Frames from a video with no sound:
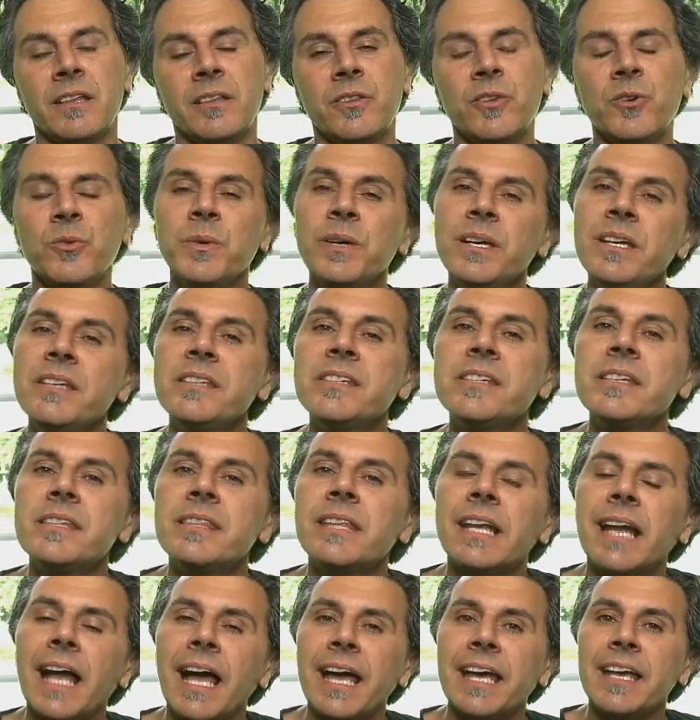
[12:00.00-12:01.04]
The reason
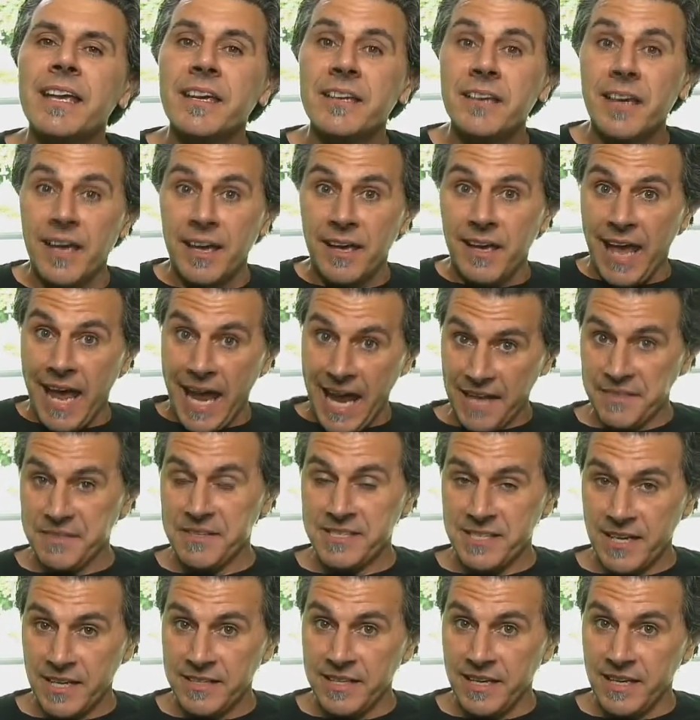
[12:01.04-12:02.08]
that I had
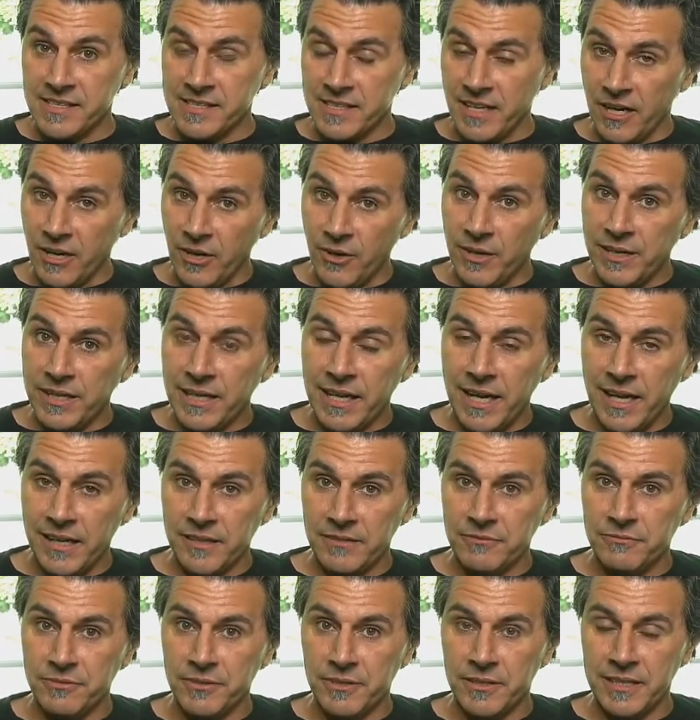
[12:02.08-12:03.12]
this idea, as I already kind
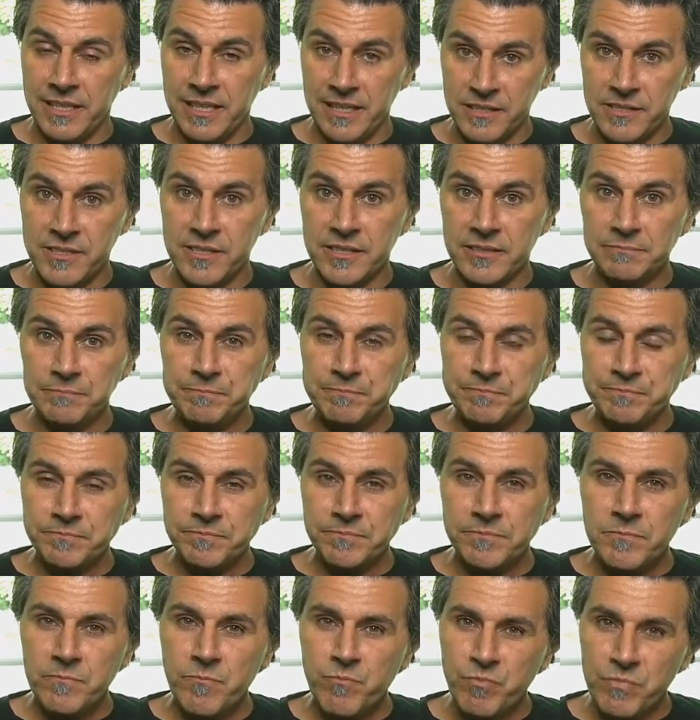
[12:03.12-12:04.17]
of hinted,
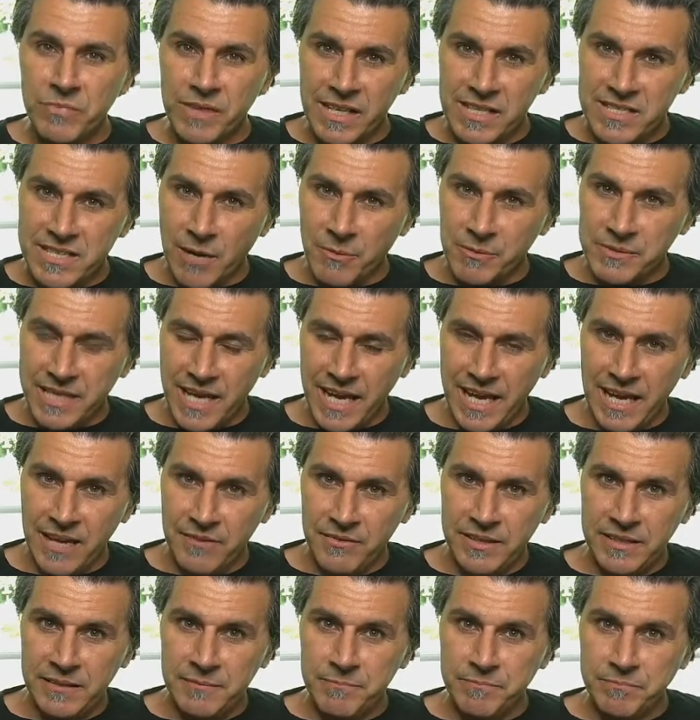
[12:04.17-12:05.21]
is I was
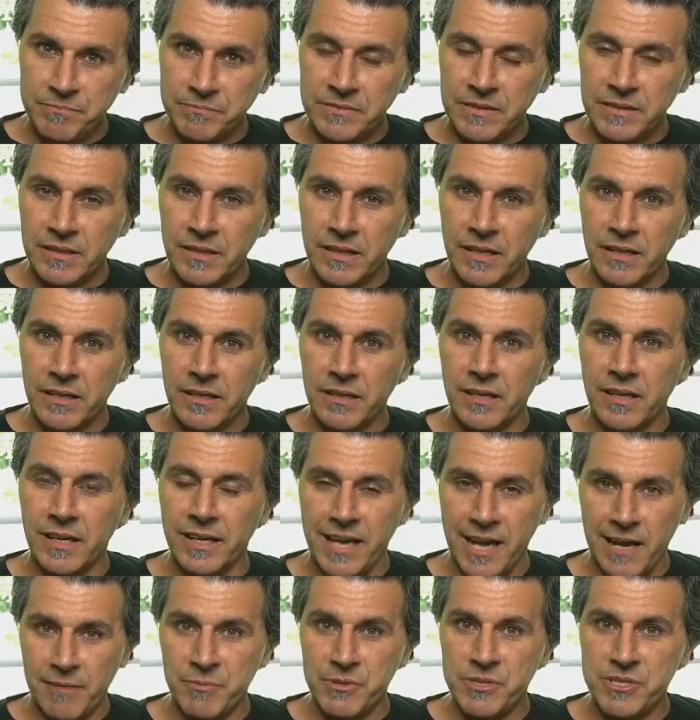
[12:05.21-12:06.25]
having a
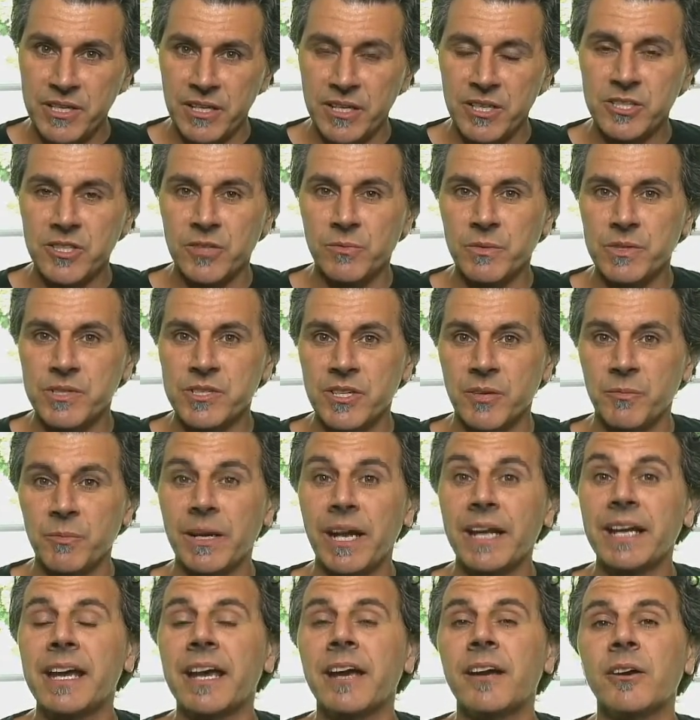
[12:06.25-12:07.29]
conversation with someone
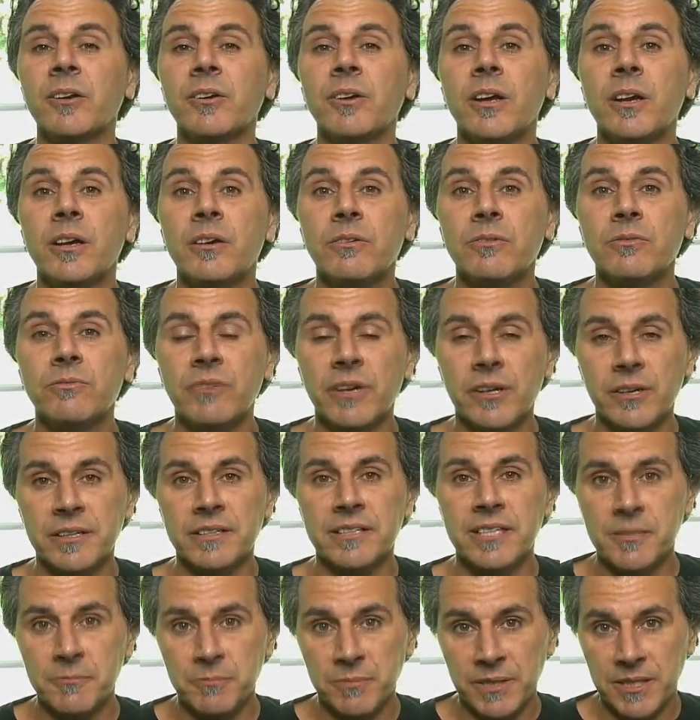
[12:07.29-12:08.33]
I care very
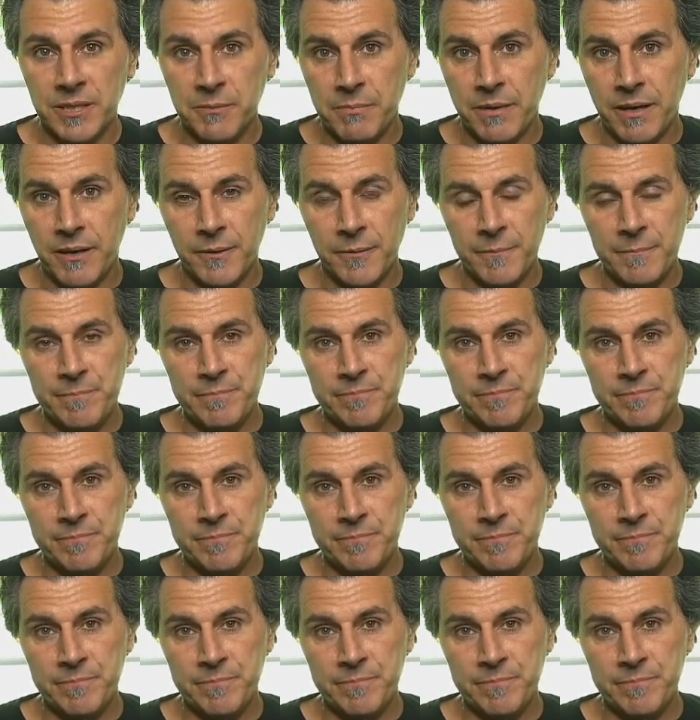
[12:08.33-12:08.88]
deeply about.